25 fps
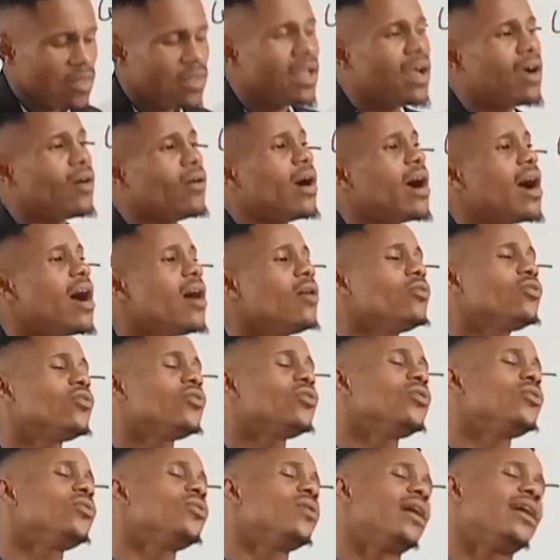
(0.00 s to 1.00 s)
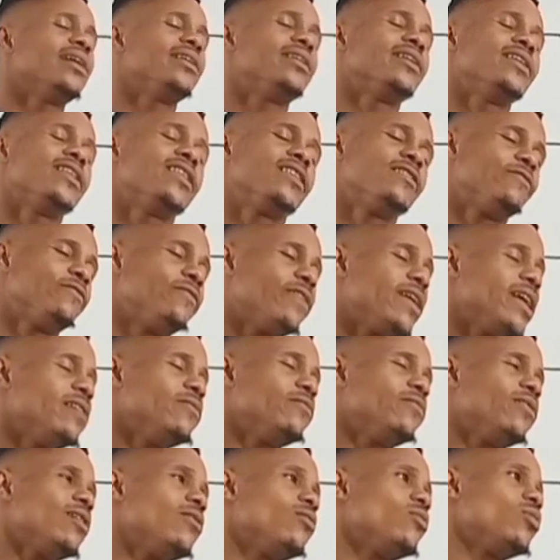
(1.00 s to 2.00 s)
Now, how do you
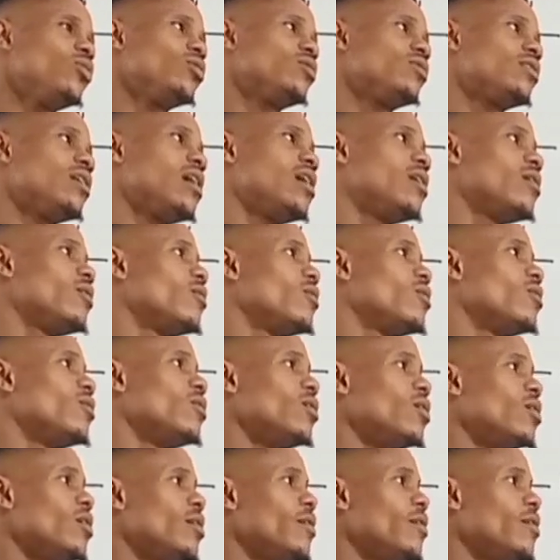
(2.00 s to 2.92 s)
identify vowel sound?